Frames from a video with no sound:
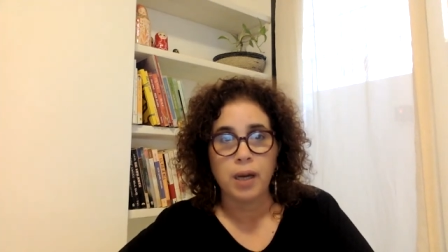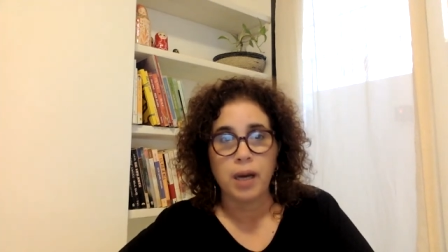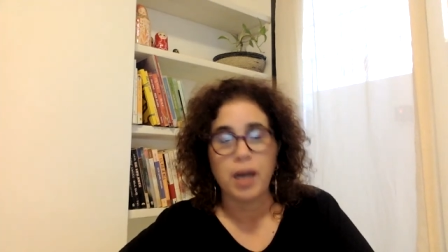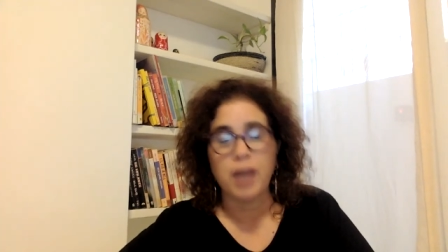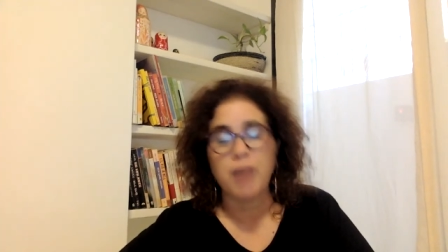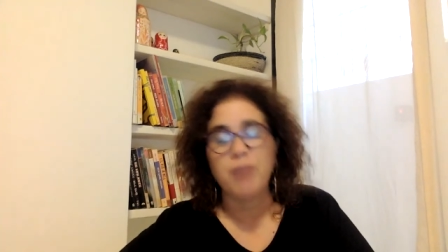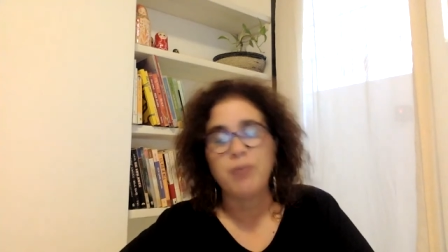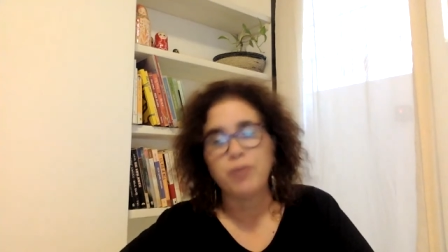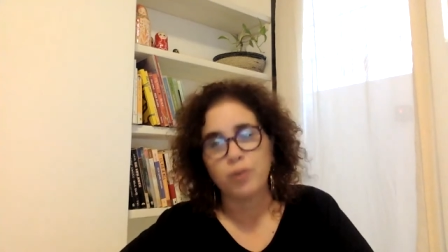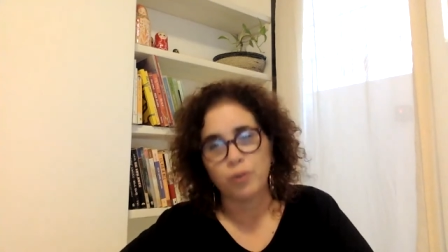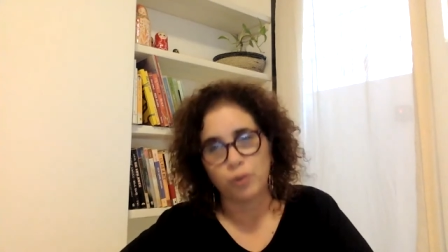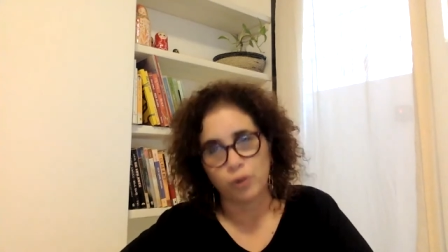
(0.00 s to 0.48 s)

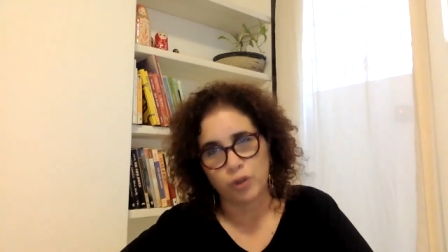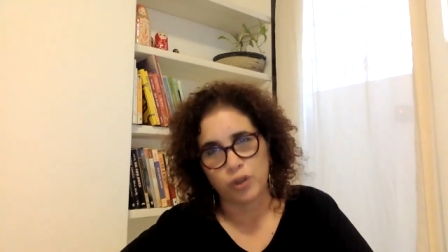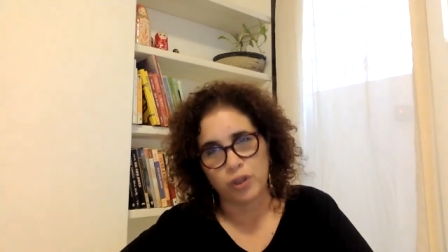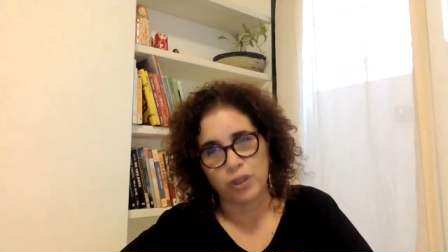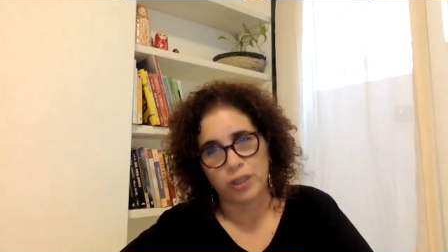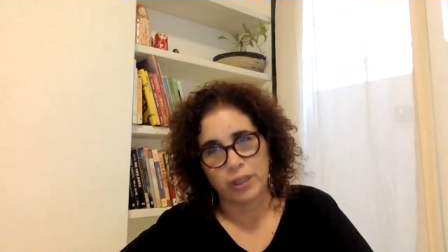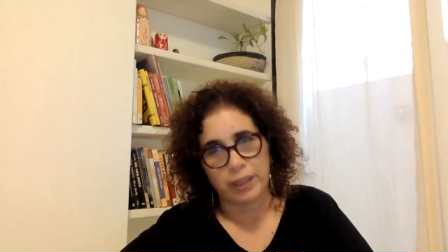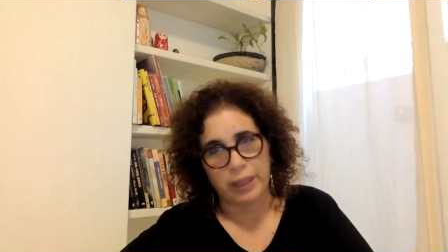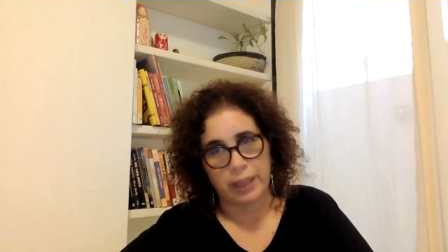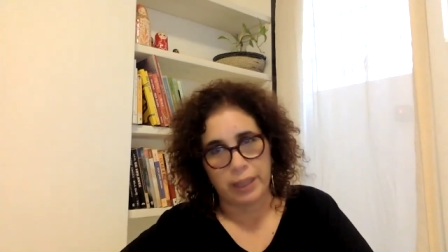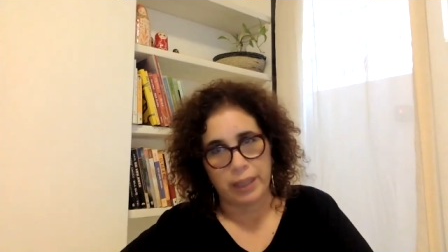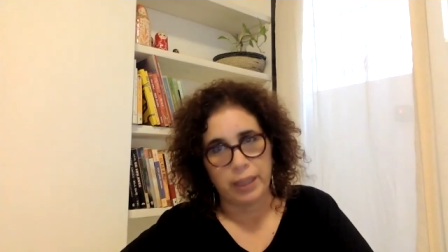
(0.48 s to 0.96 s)

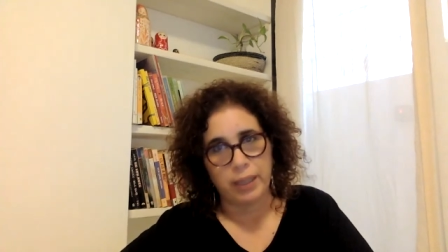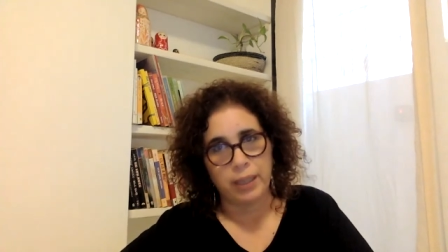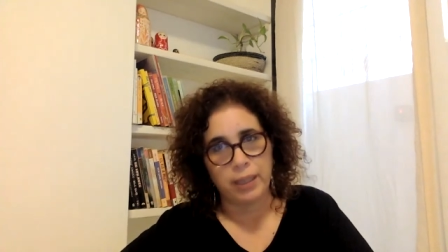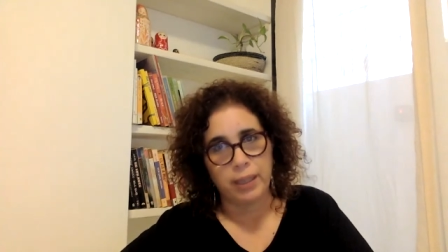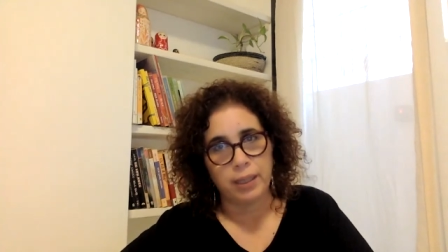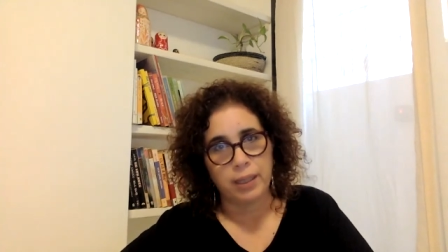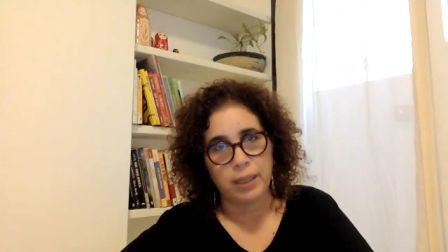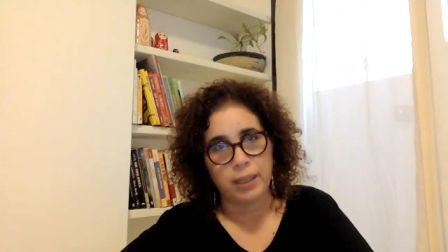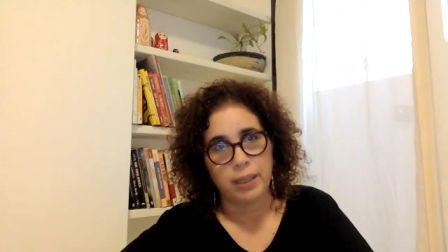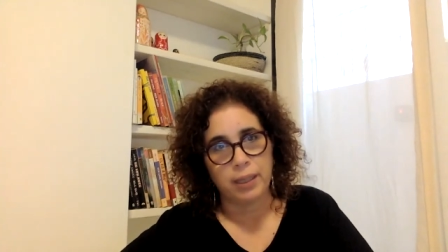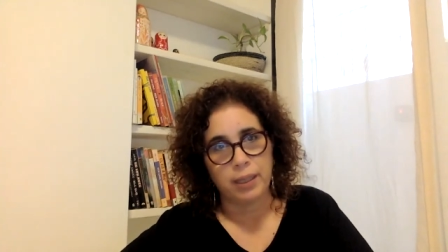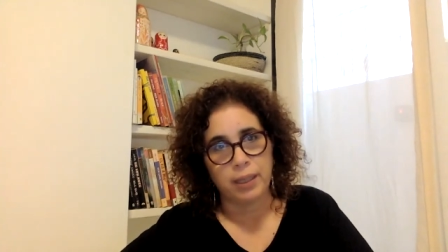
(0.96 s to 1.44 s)
Unfortunately,
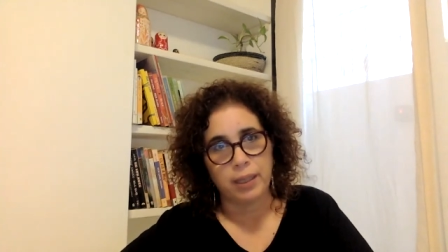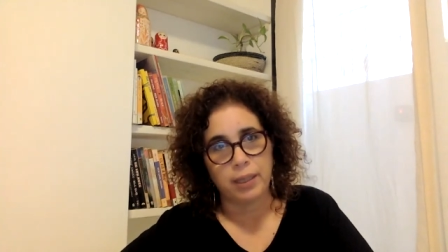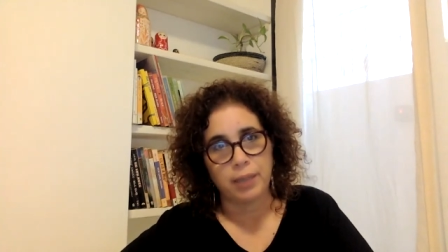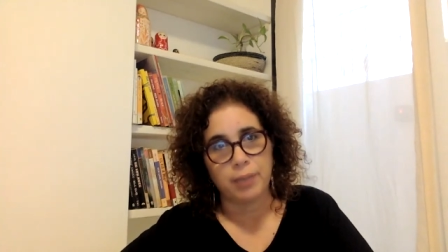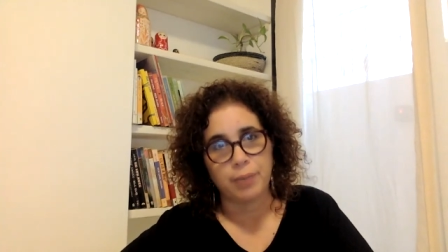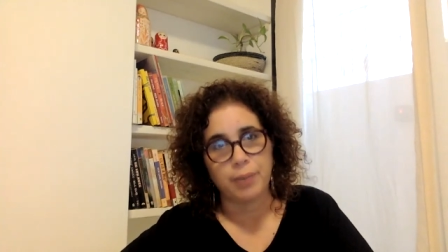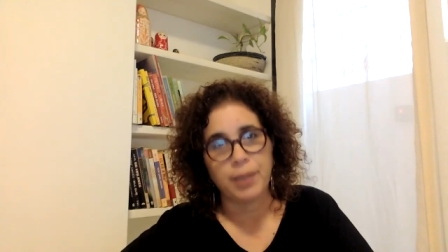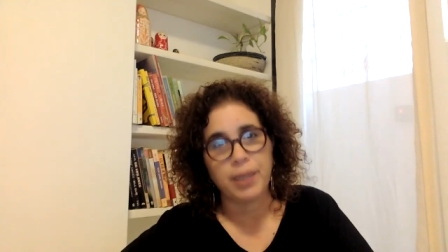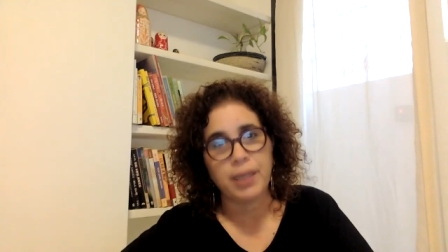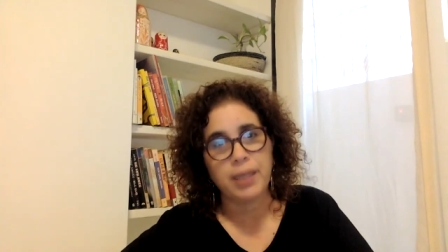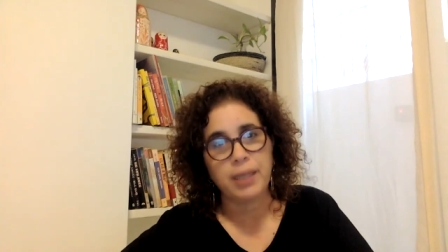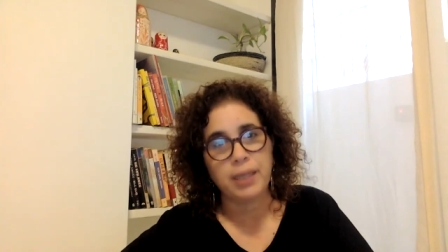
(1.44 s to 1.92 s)
in
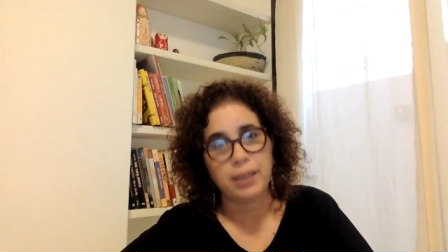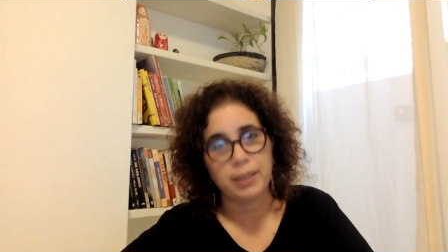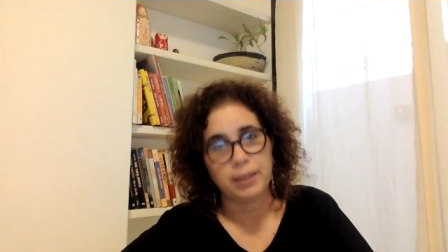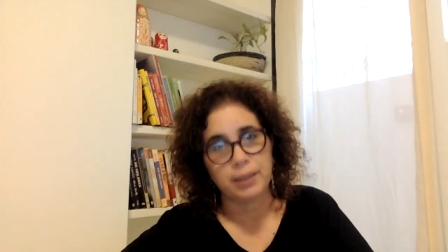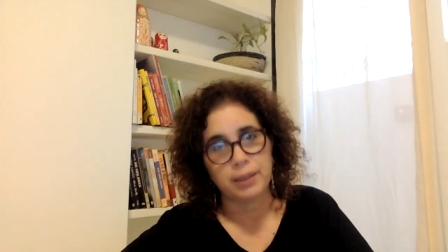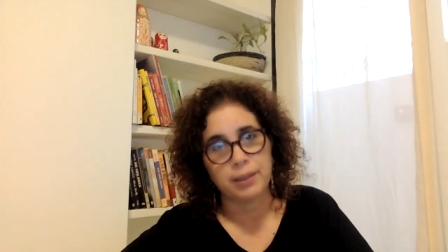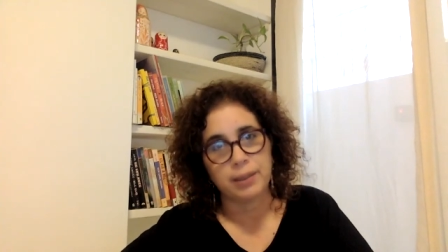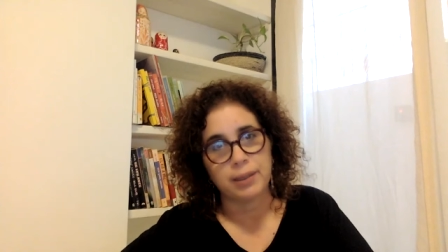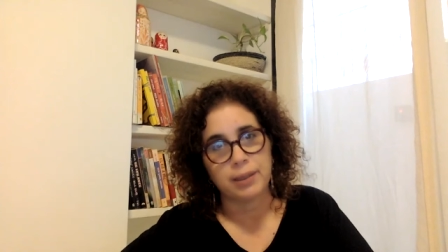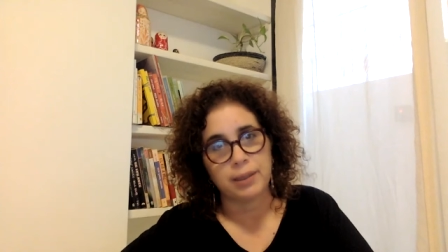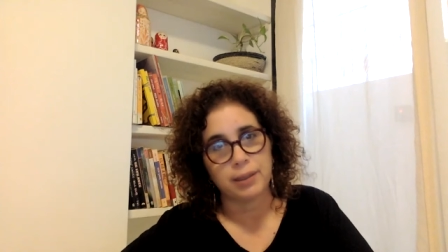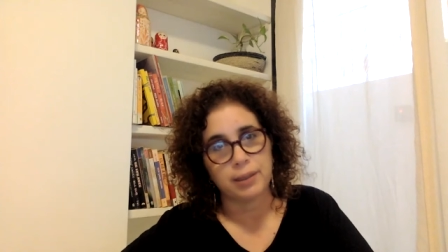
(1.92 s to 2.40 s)
many
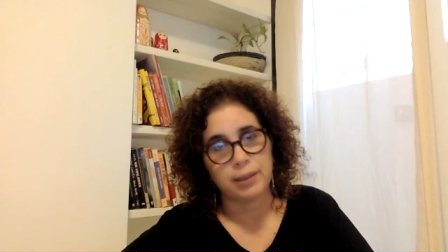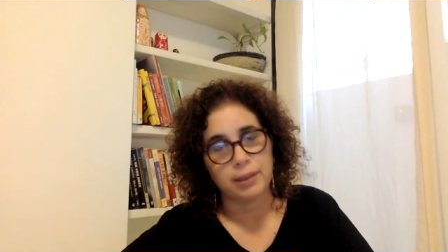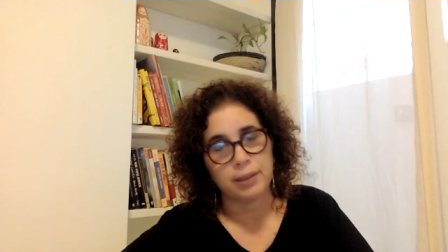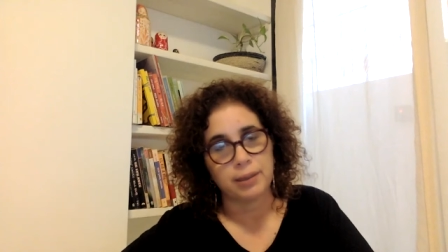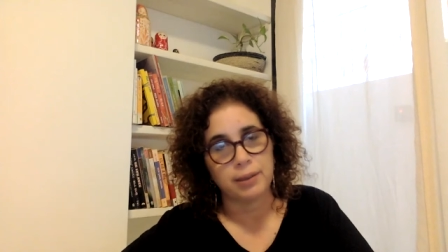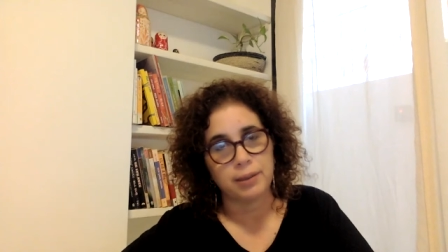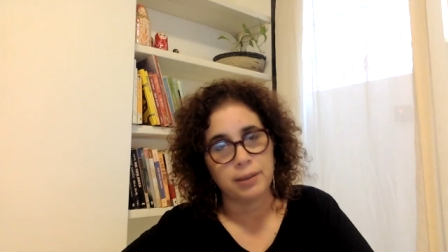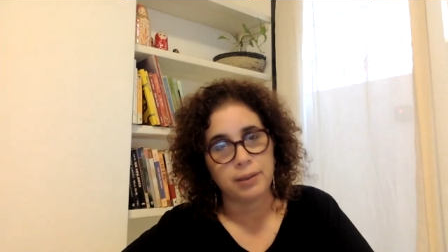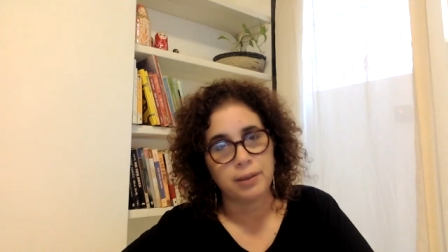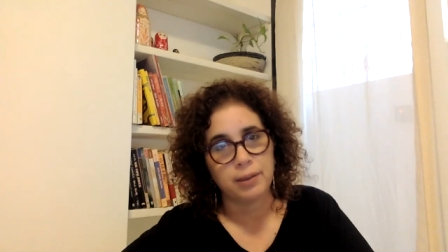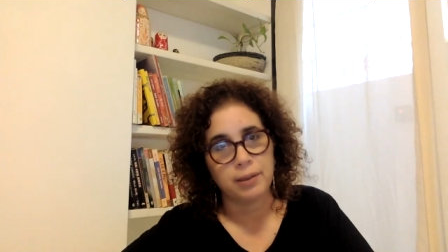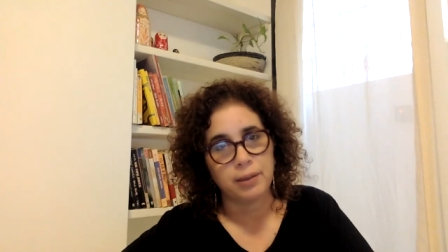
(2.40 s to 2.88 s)

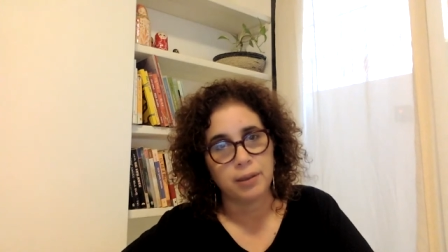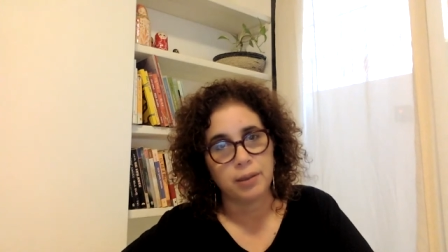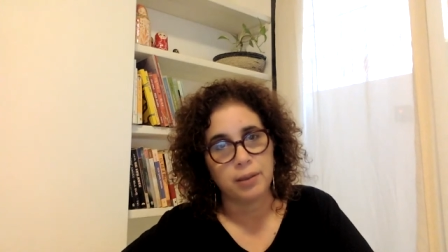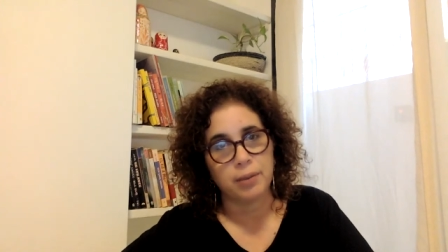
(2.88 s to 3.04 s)
instances,